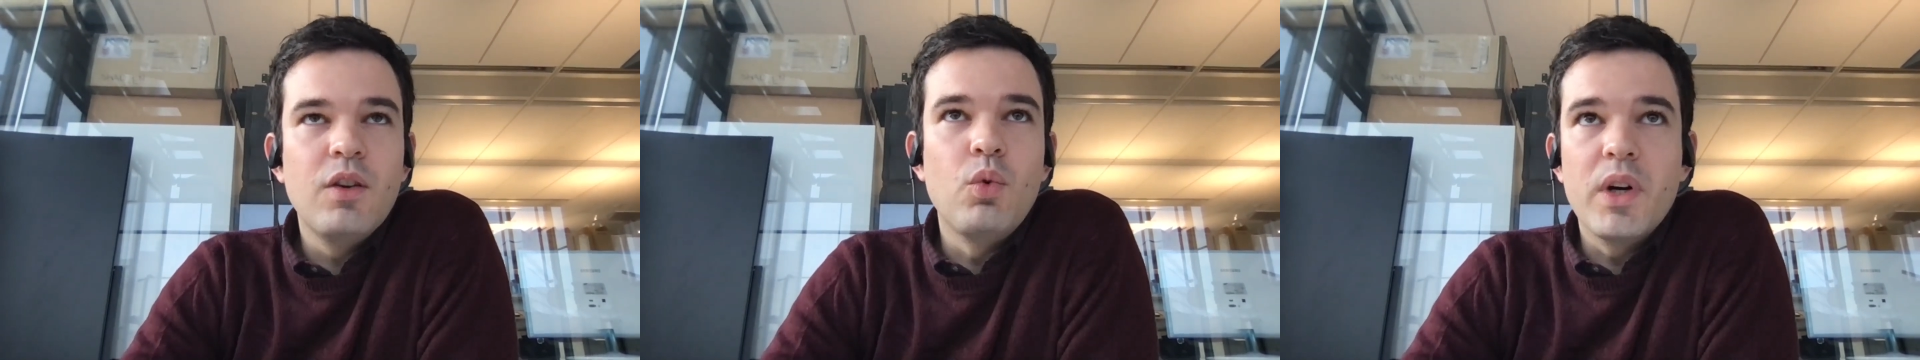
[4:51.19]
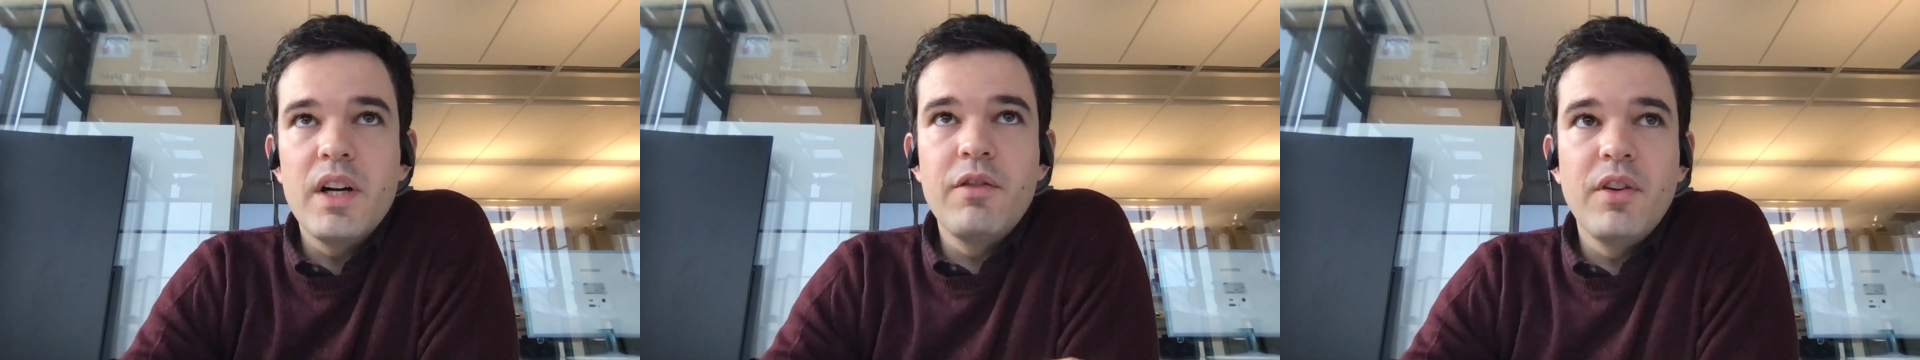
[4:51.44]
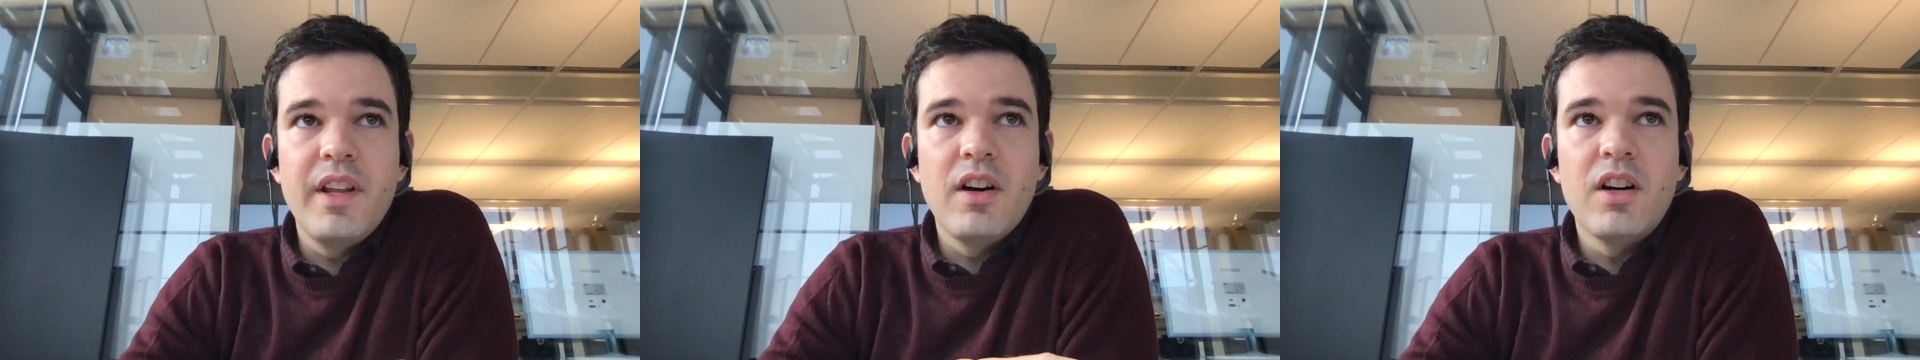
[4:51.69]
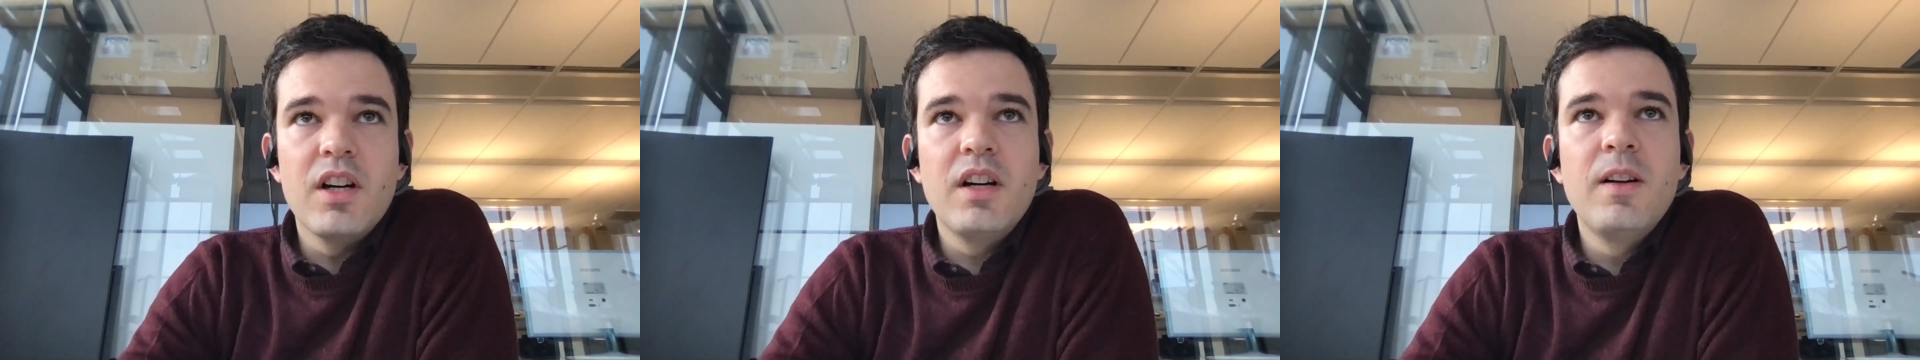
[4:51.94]
wherever they
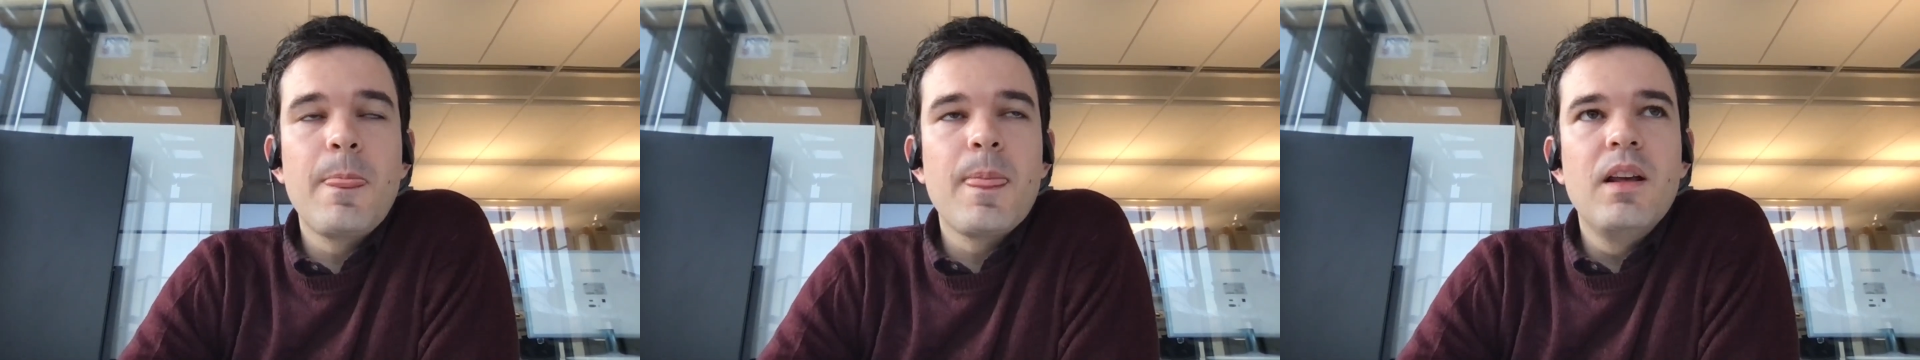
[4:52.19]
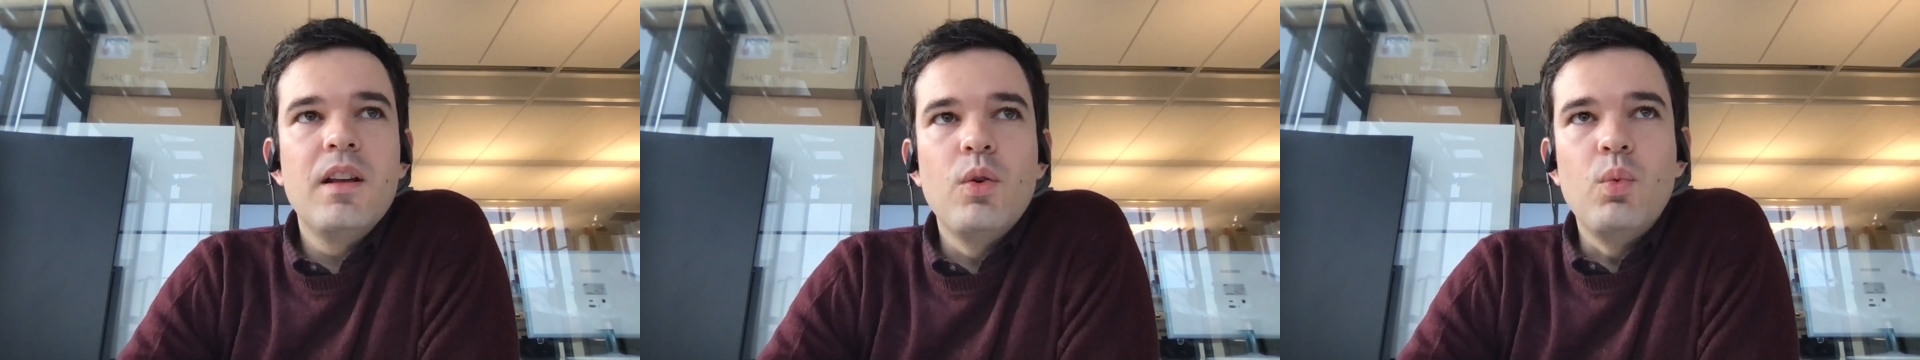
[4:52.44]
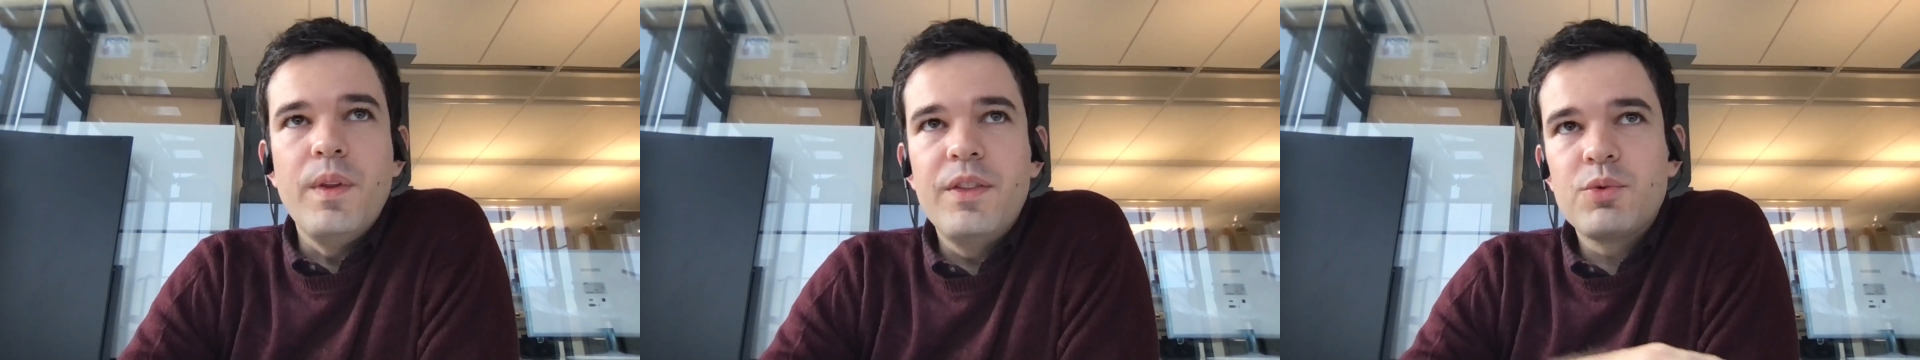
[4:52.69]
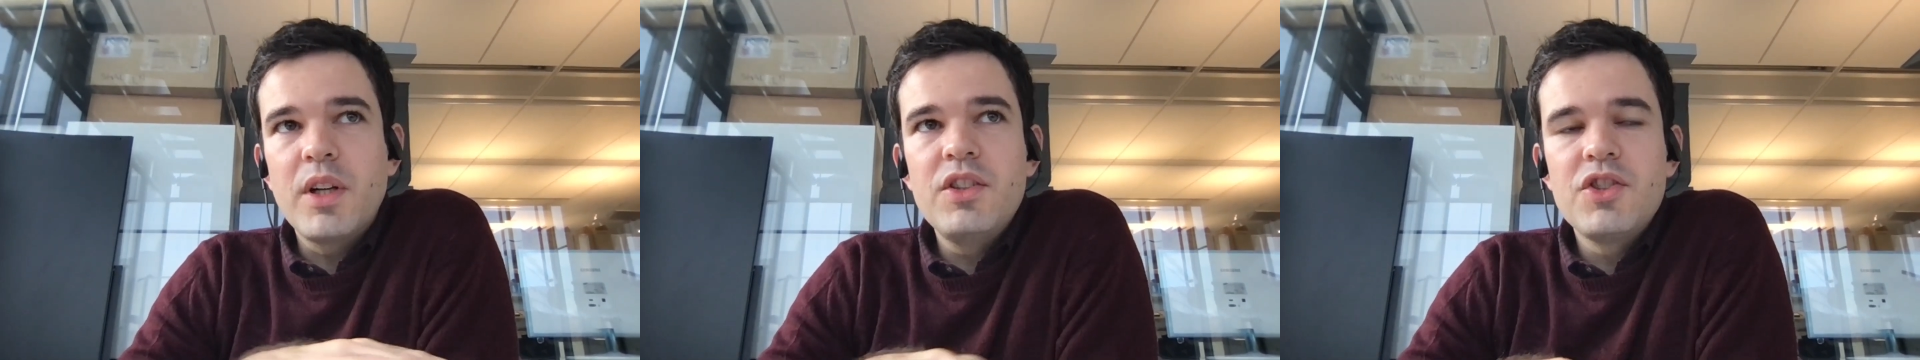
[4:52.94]
are. With
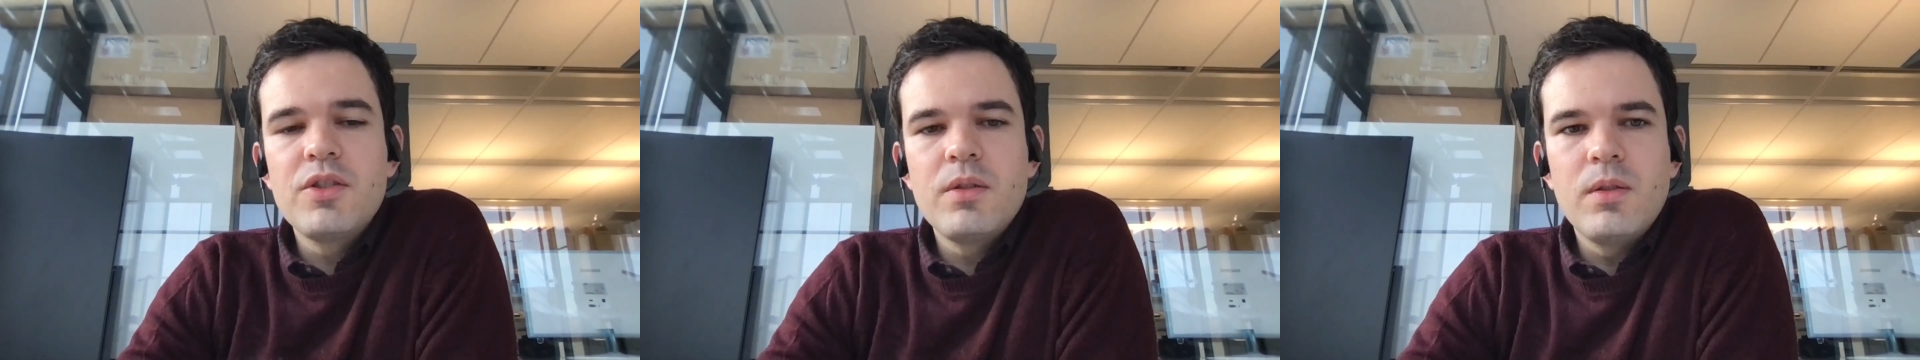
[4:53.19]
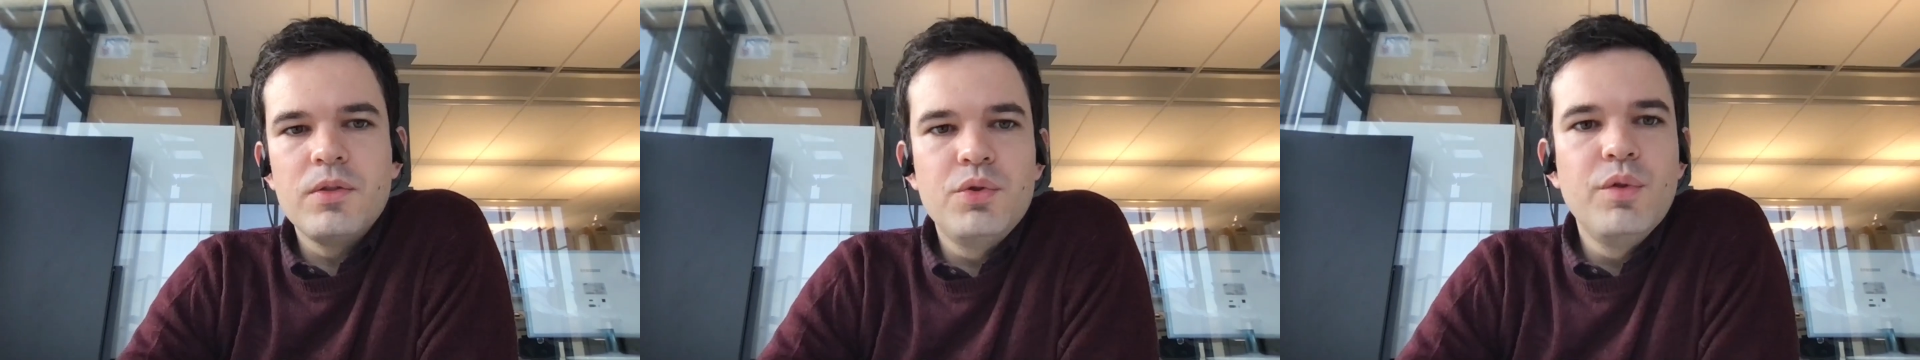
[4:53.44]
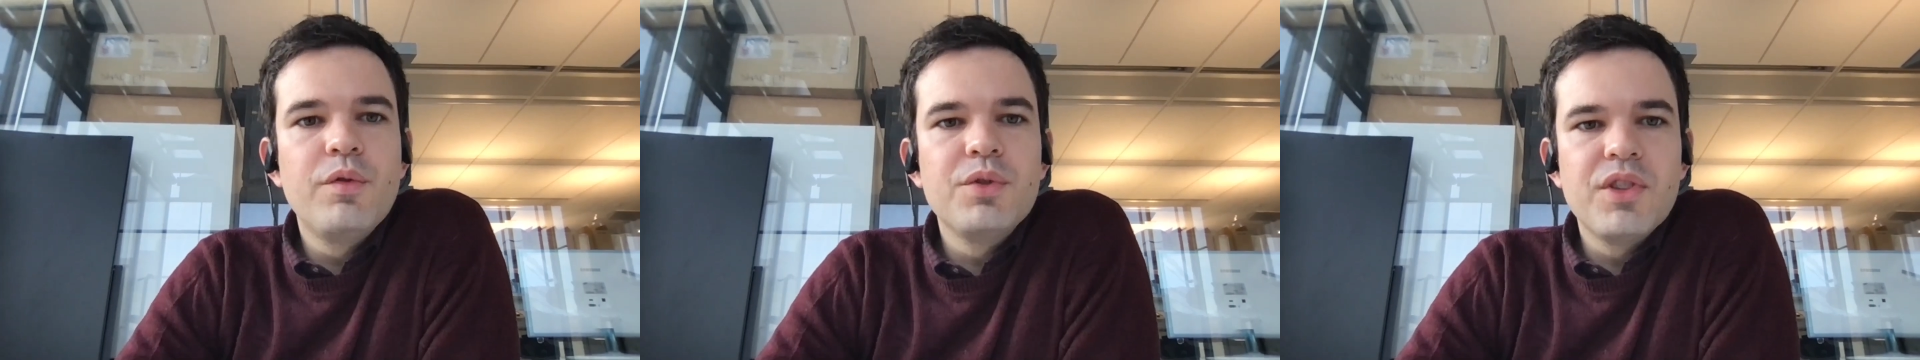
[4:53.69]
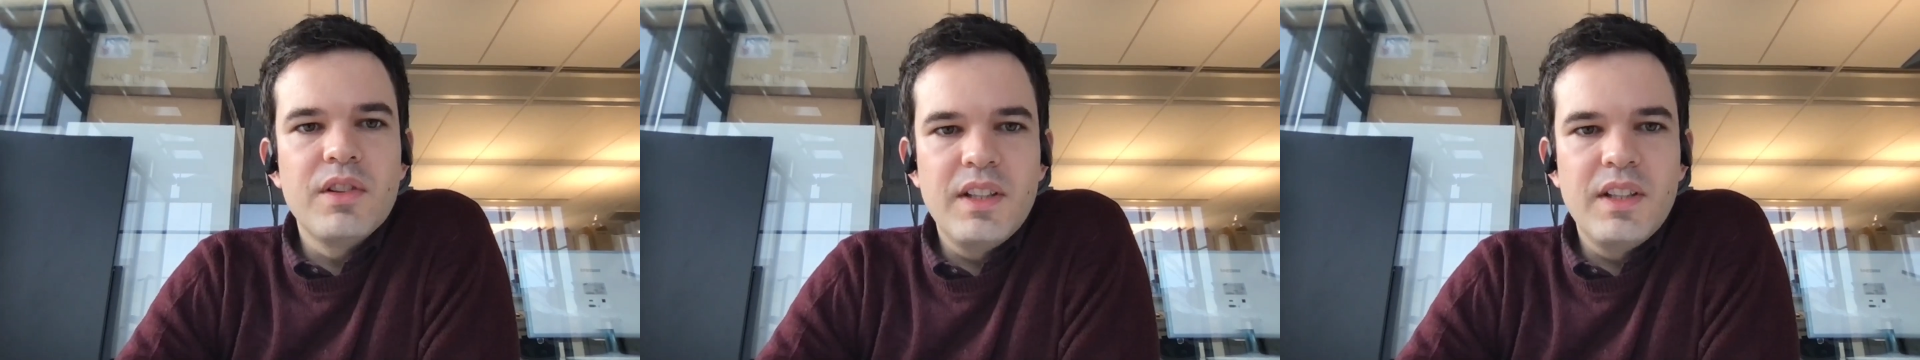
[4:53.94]
traditional two-photon